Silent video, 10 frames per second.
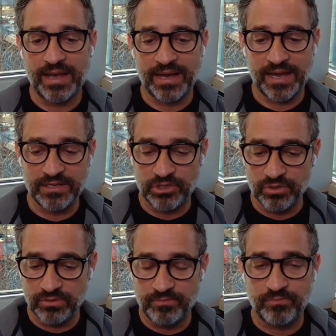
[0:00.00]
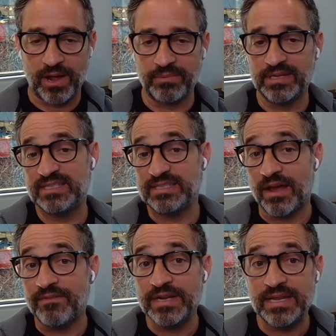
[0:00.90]
I do probably
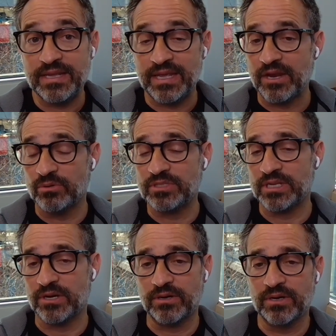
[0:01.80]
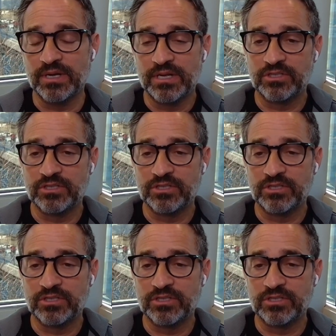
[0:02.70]
70 keynotes a year.